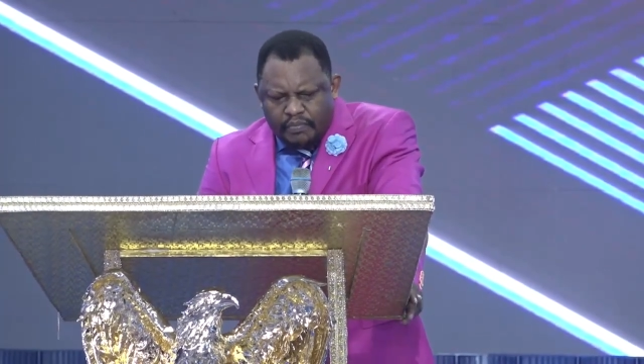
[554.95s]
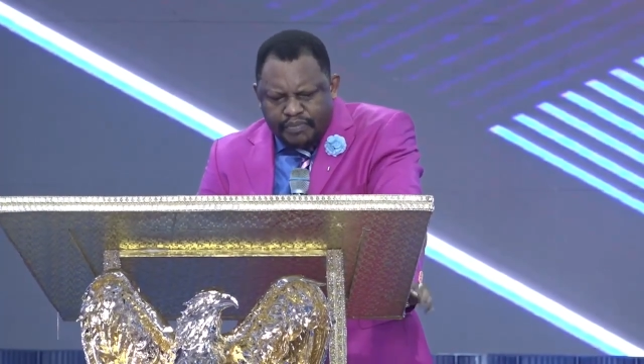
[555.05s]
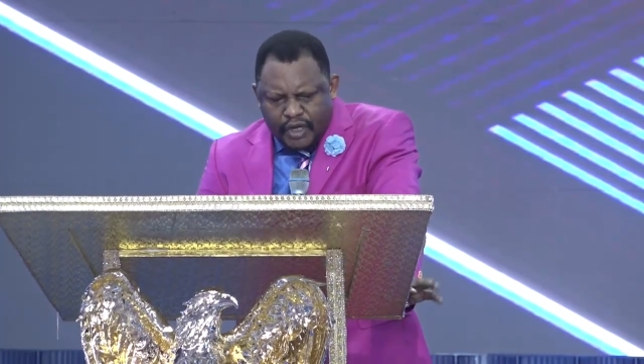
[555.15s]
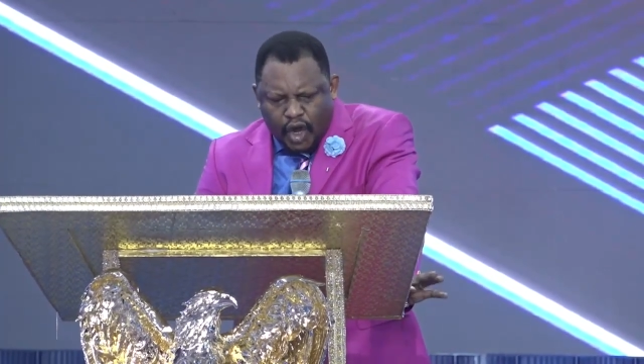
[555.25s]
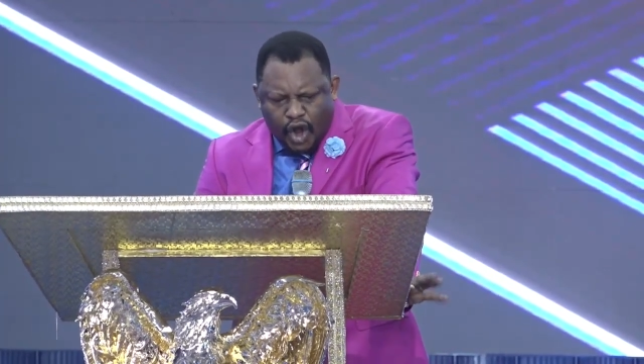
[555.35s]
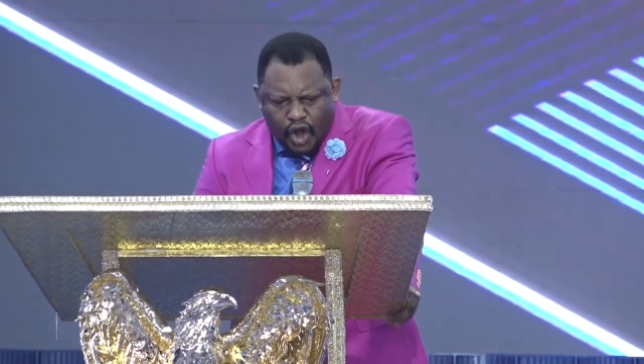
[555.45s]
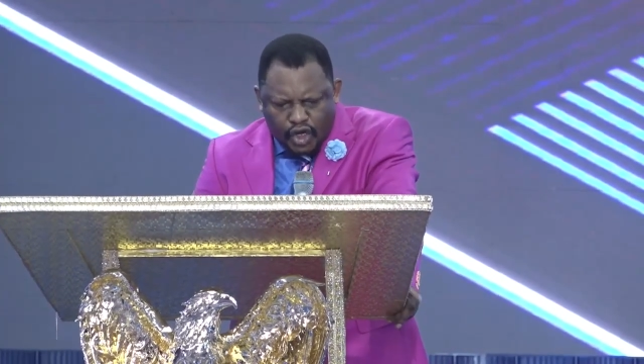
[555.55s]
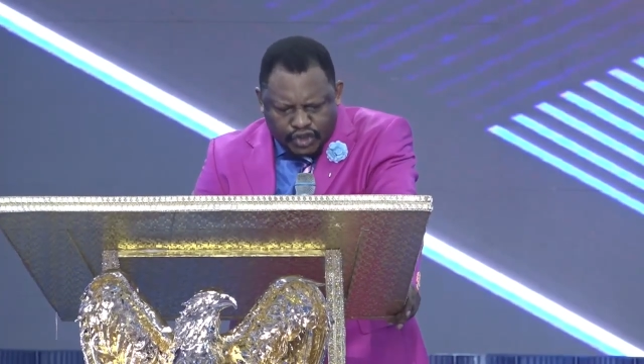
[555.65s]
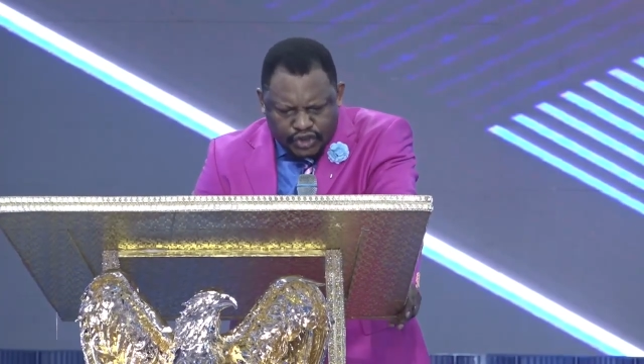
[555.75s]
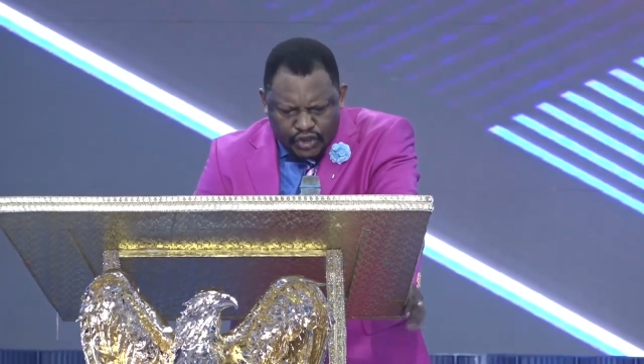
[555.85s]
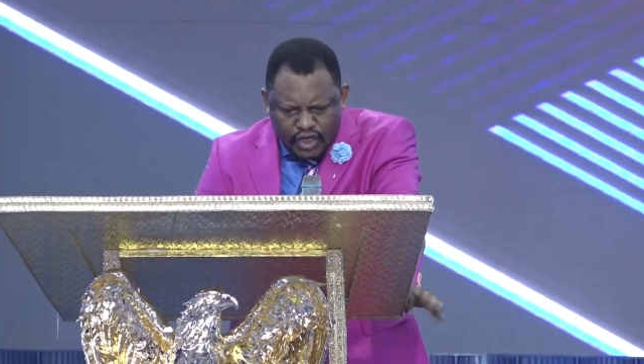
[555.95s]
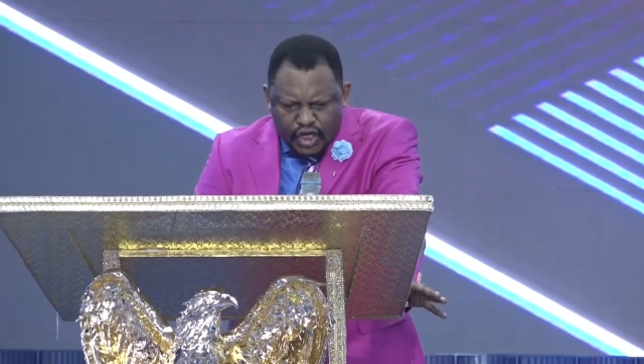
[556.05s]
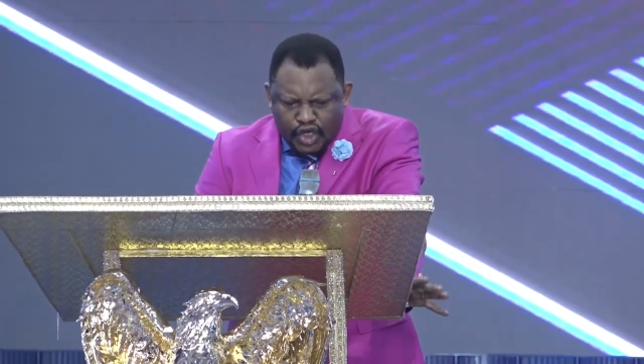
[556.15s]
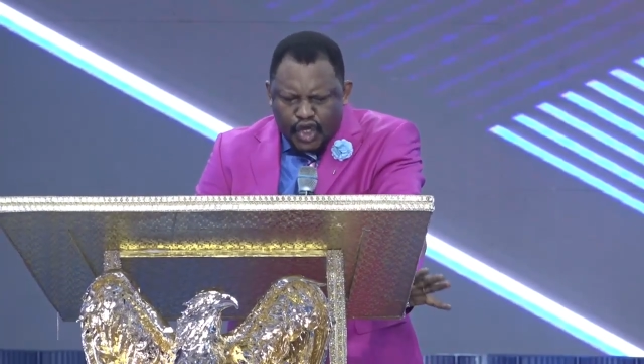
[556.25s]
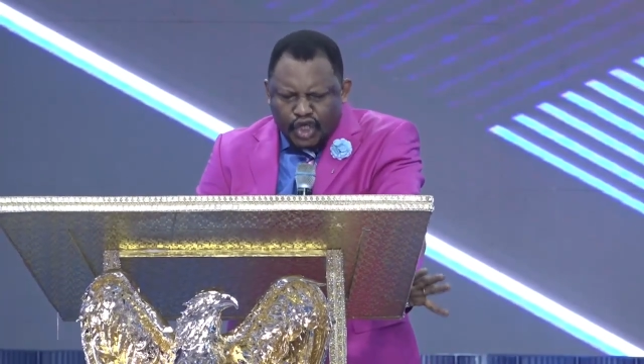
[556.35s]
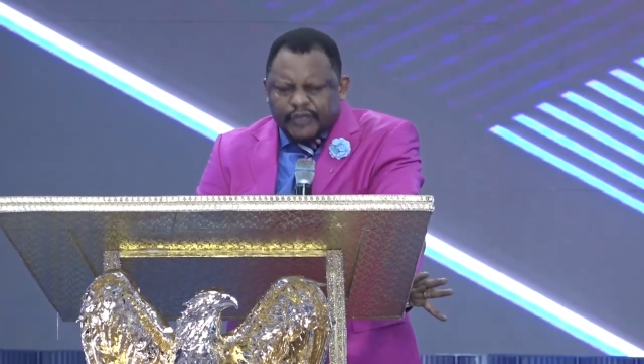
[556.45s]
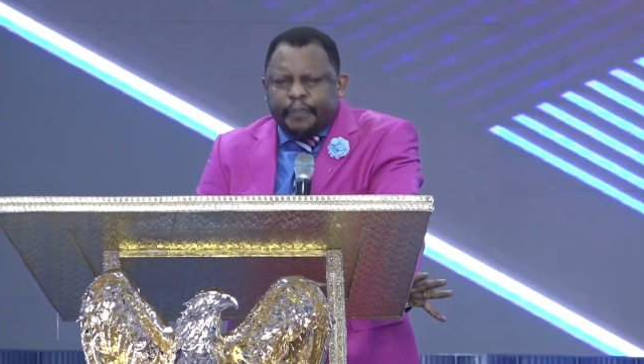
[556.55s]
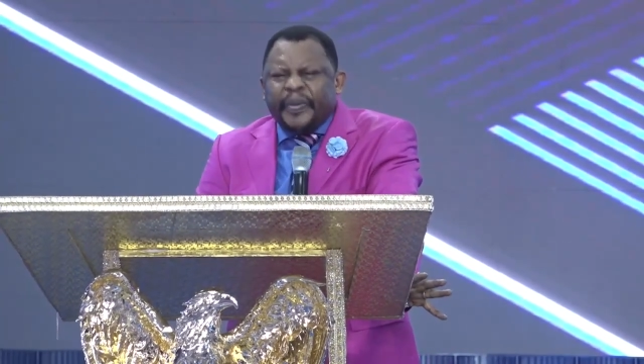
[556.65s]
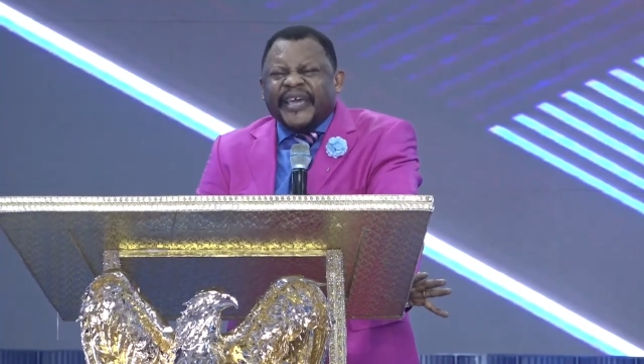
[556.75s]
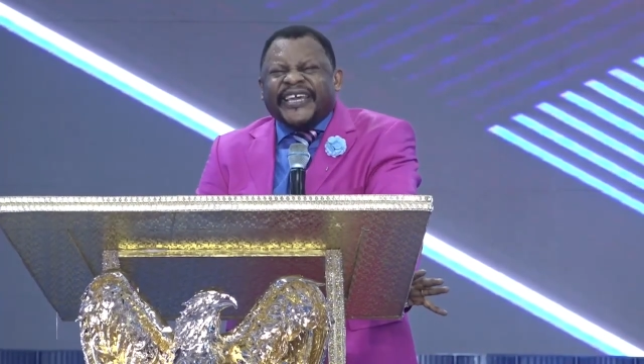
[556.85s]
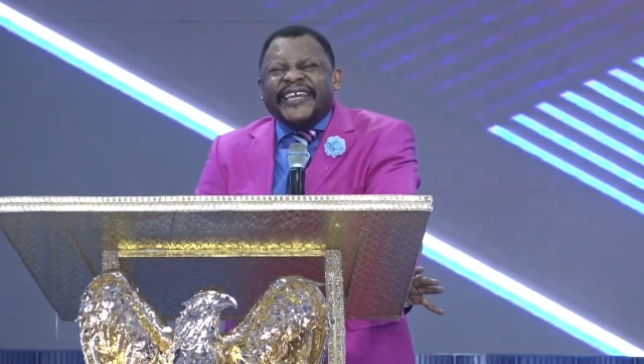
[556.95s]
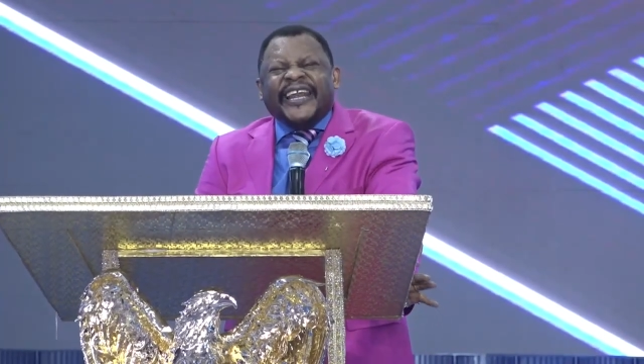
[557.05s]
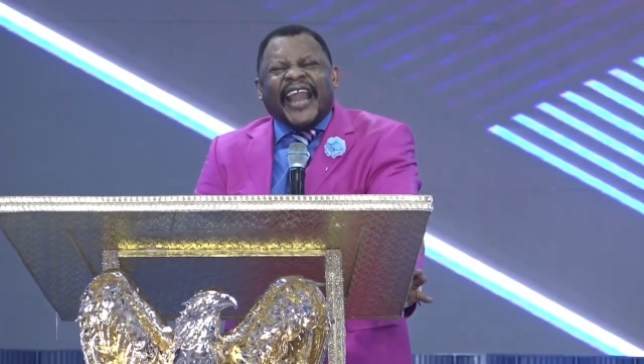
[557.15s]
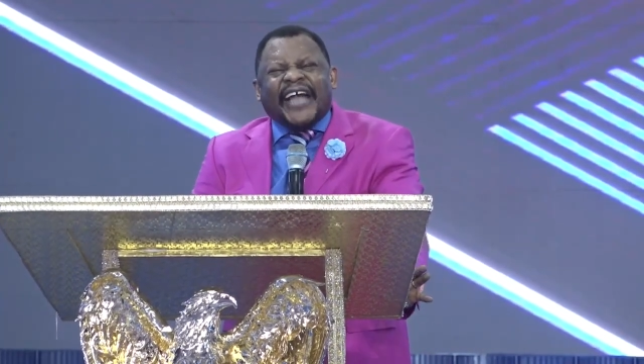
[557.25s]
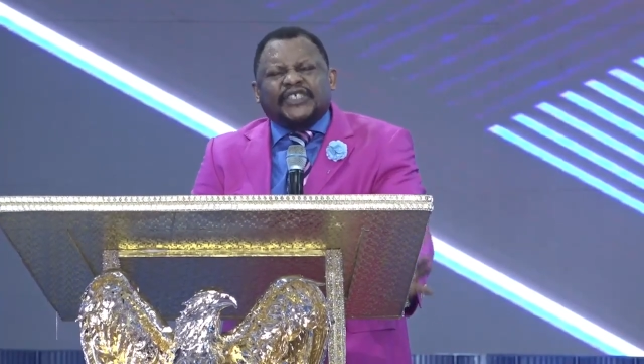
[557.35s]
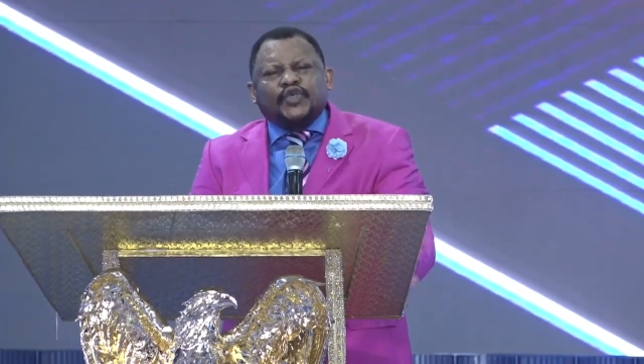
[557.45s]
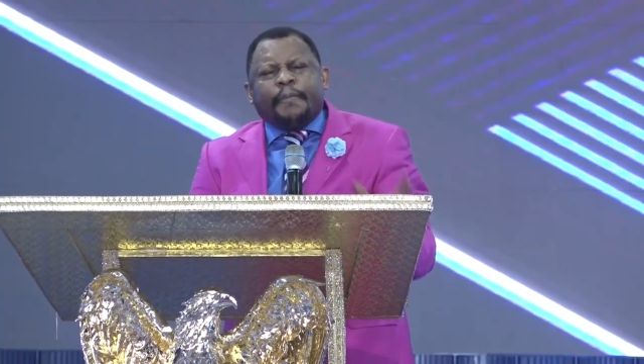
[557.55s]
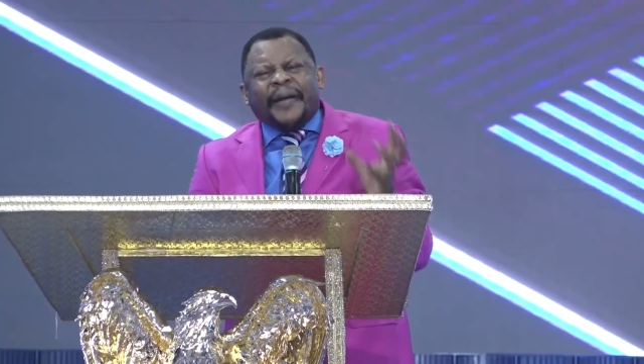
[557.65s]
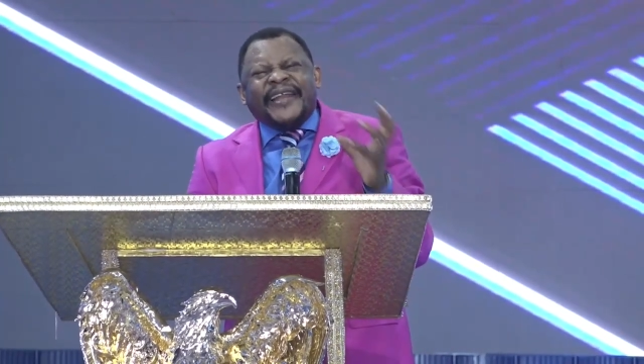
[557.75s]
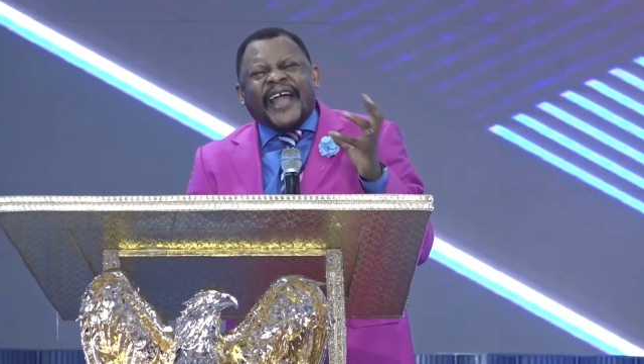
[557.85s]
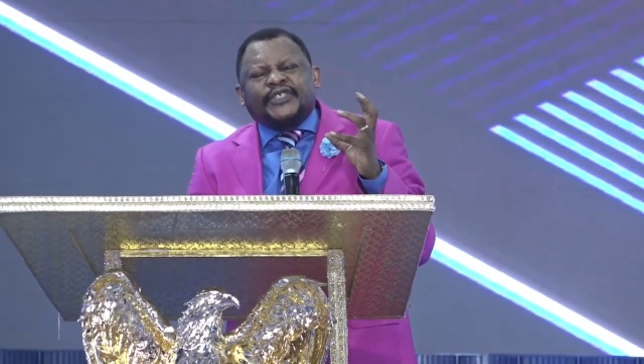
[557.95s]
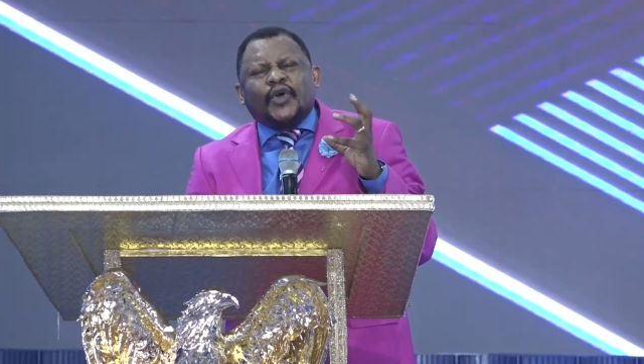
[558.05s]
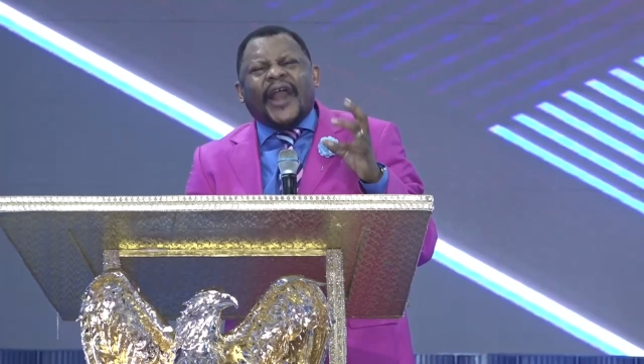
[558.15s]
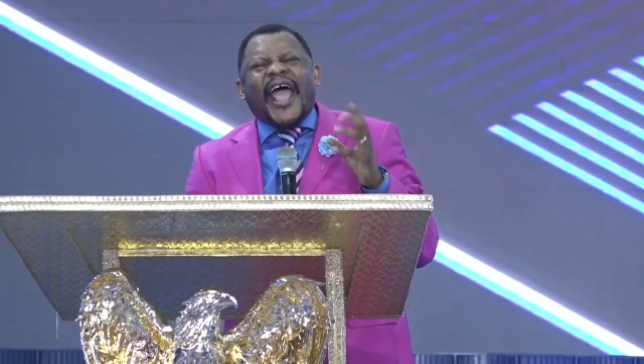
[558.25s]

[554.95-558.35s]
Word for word: because you're speaking large supernatural